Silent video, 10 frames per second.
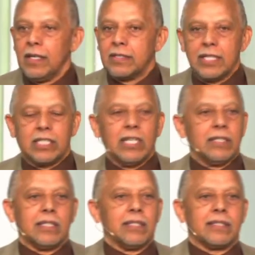See,
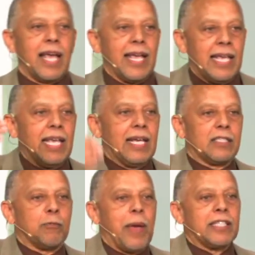Jesus didn't say he
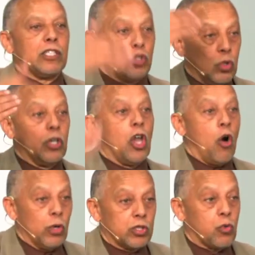expected you to know
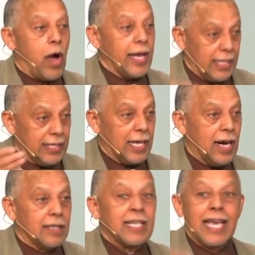what's right. He does.